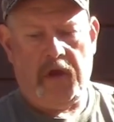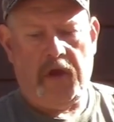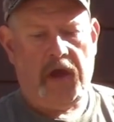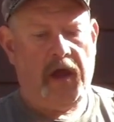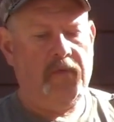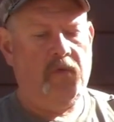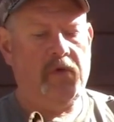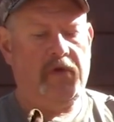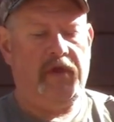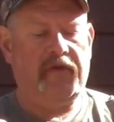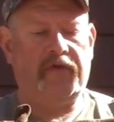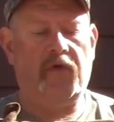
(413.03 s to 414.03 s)
I wore
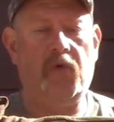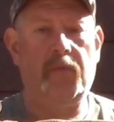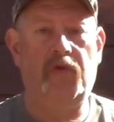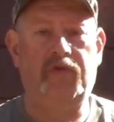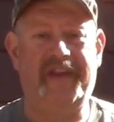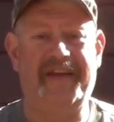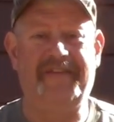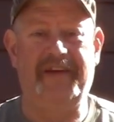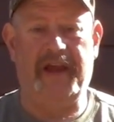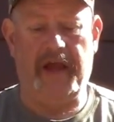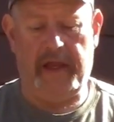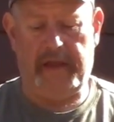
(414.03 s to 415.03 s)
this almost
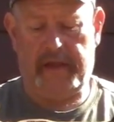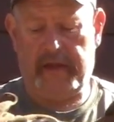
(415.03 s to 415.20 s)
every hunt.